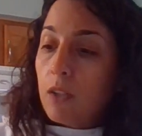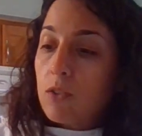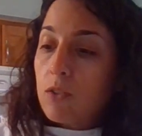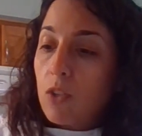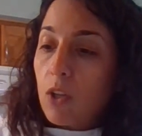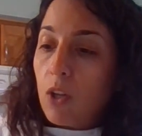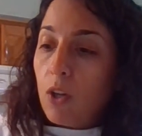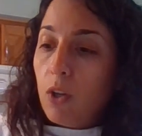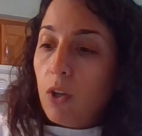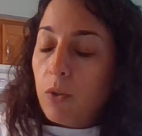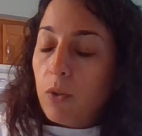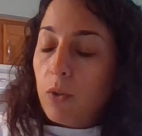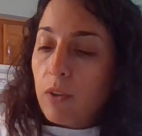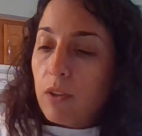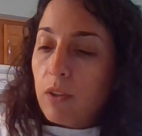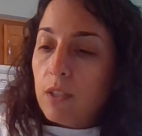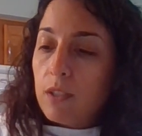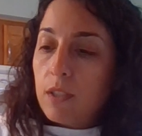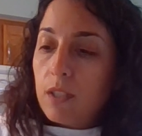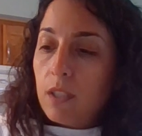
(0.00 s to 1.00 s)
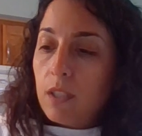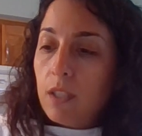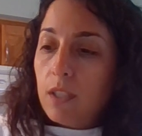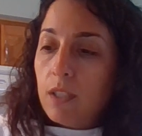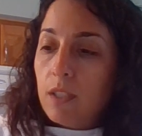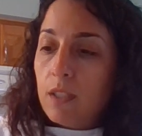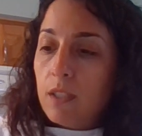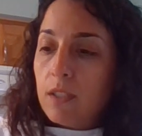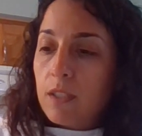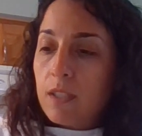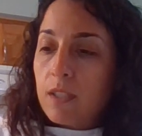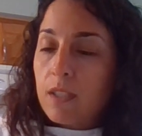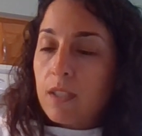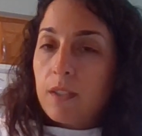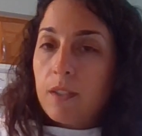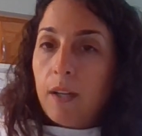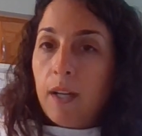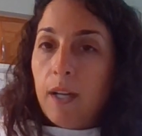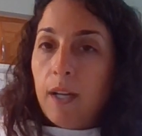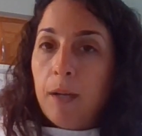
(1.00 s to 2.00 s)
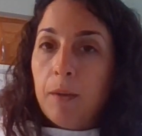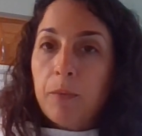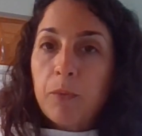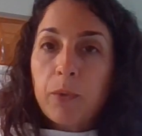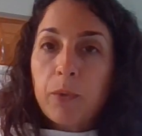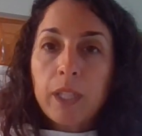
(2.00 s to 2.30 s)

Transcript: So this is um,